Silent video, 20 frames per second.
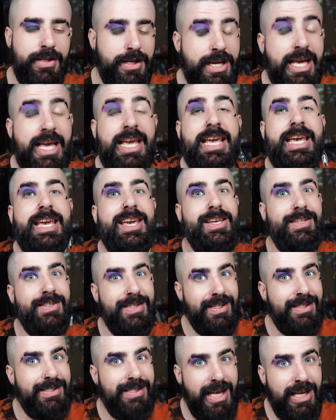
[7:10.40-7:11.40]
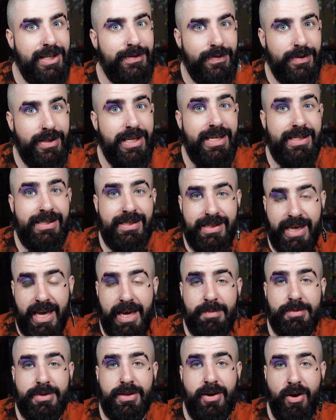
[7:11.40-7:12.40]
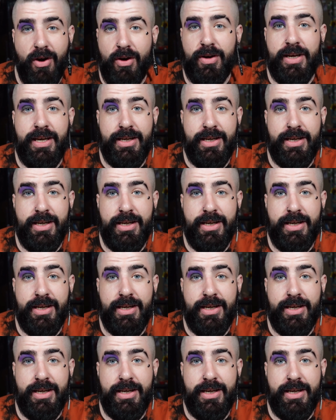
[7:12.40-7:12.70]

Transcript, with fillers: it. He successfully escaped car-